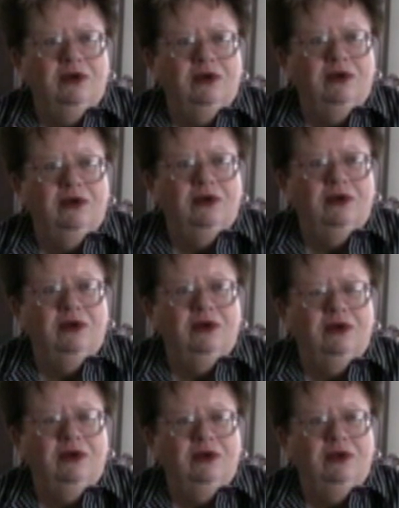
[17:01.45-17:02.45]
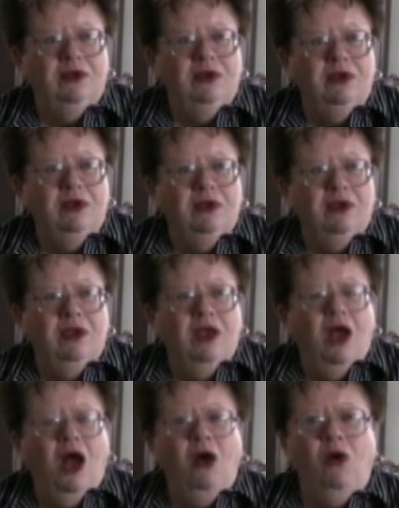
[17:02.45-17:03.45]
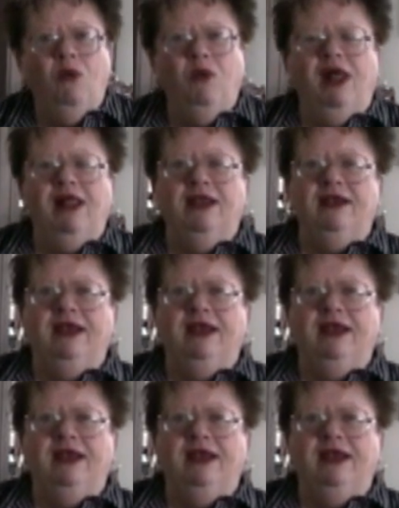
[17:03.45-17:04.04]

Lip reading: and then what takes place